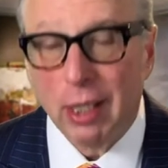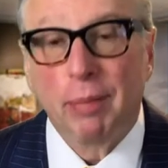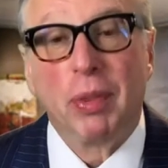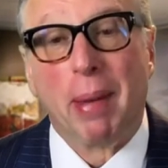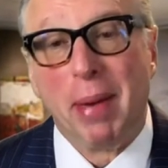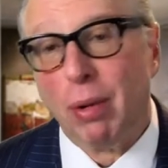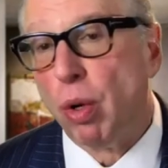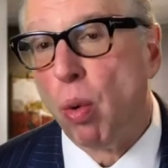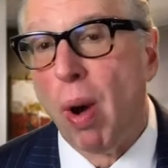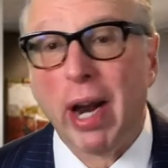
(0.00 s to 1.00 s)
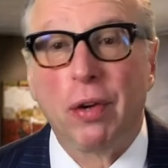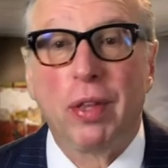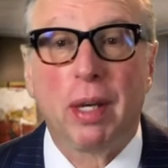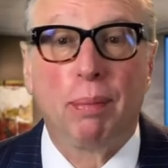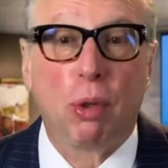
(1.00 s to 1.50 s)
that may require the
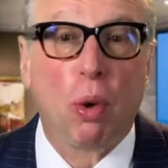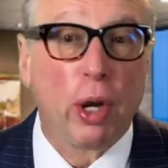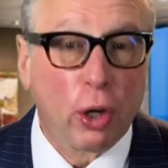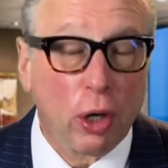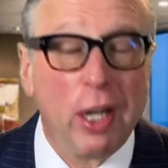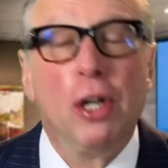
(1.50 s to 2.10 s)
employer